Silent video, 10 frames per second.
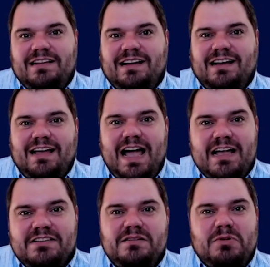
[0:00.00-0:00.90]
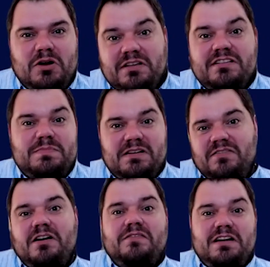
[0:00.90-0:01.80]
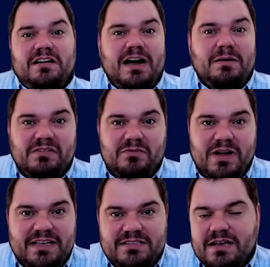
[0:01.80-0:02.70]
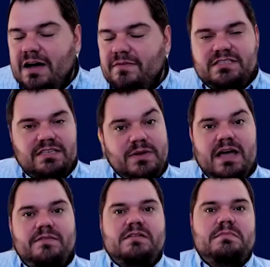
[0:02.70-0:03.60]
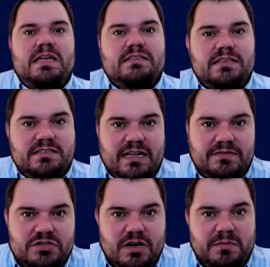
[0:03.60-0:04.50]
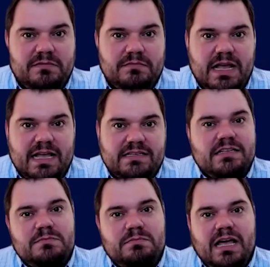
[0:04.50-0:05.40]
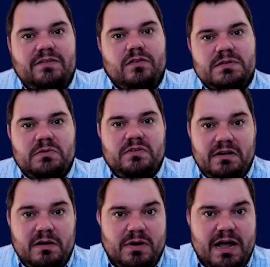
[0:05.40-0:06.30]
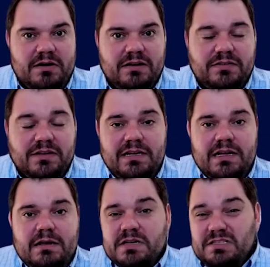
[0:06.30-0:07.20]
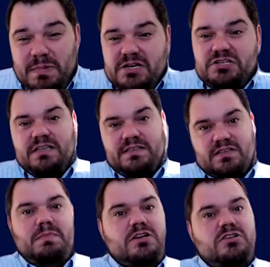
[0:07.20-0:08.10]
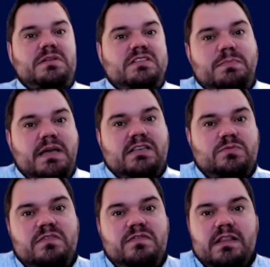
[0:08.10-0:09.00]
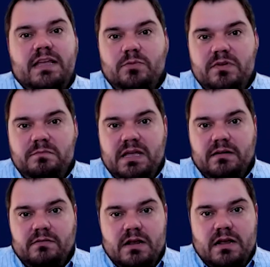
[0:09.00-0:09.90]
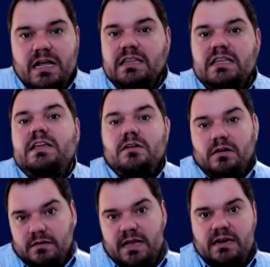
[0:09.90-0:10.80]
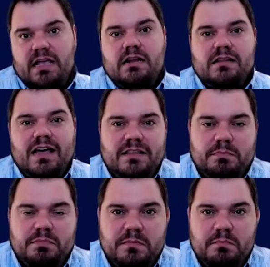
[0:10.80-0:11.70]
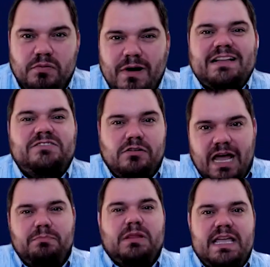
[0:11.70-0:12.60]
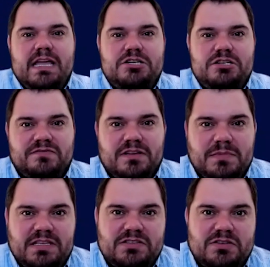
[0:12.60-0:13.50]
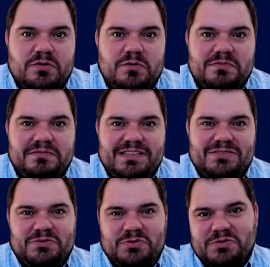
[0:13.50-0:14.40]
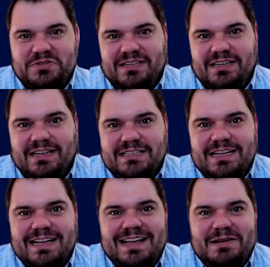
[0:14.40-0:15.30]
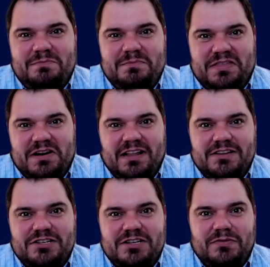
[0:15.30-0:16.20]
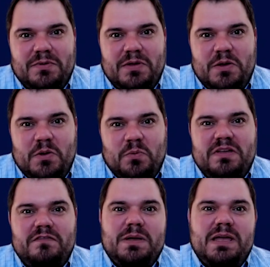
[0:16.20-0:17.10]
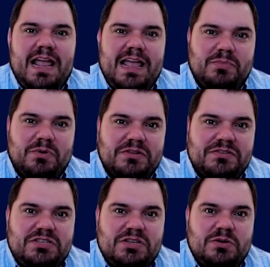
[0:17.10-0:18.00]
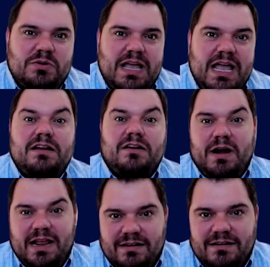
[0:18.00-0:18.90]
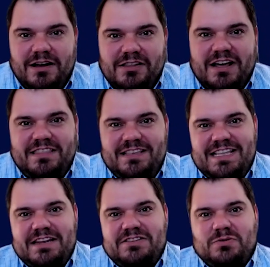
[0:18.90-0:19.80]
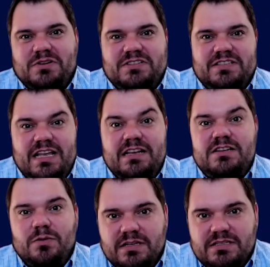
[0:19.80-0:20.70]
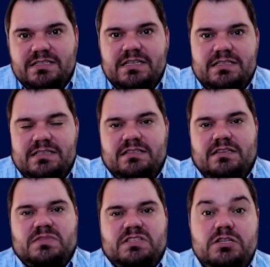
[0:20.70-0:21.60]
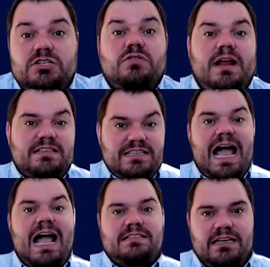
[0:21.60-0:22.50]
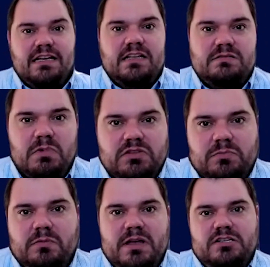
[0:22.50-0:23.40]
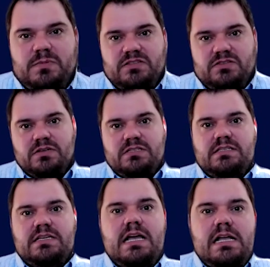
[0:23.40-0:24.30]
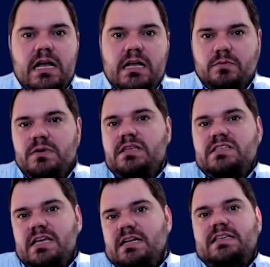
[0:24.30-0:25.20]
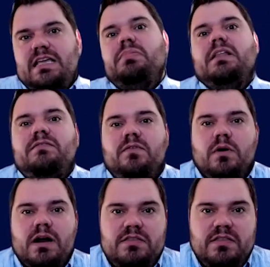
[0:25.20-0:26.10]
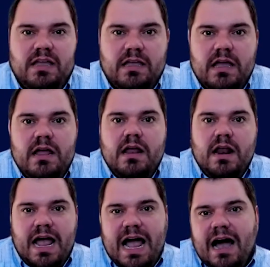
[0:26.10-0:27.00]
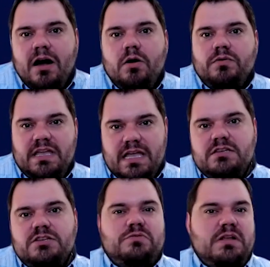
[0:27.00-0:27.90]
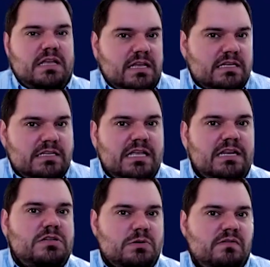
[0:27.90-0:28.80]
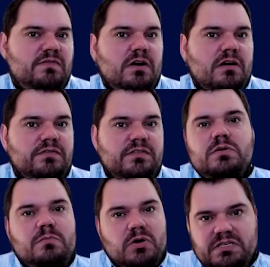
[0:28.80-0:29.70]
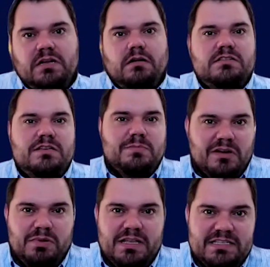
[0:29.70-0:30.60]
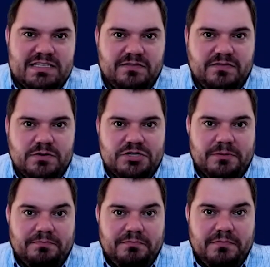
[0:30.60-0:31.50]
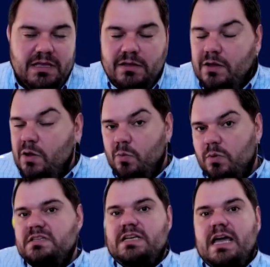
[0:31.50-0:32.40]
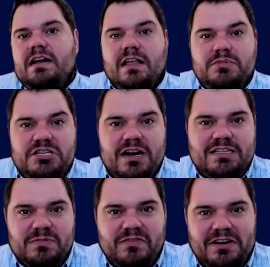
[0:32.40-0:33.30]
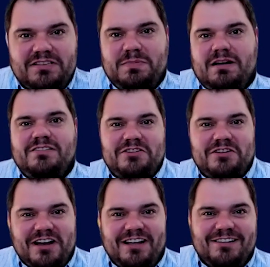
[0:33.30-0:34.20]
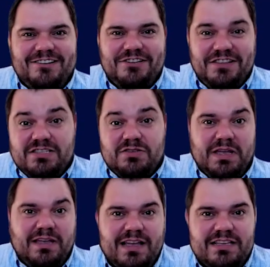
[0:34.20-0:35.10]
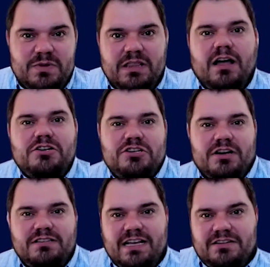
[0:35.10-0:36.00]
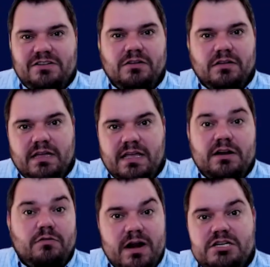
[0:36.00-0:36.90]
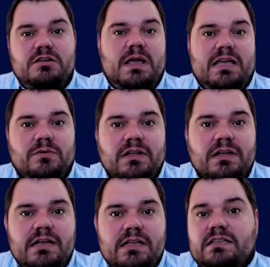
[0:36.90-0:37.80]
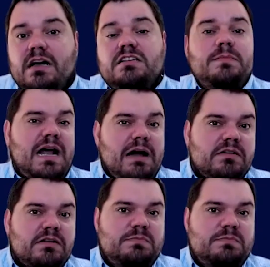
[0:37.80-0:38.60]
as the market has been evolving in a couple of ways. Obviously, we have an amazing set of streaming assets and platforms that we're very proud of. But especially in this measurement space, we feel like we've been a leader in a lot of the practical application of some of these new tools and methodologies. We've been able to integrate a lot of these data sources into our existing systems to transact against multiple measurement sources and to really set a template for, I think, how the industry can continue to evolve into a multi-currency marketplace in the future. We're excited to help share some of our experience and our knowledge this week as we launch our technical integration manual that talks about our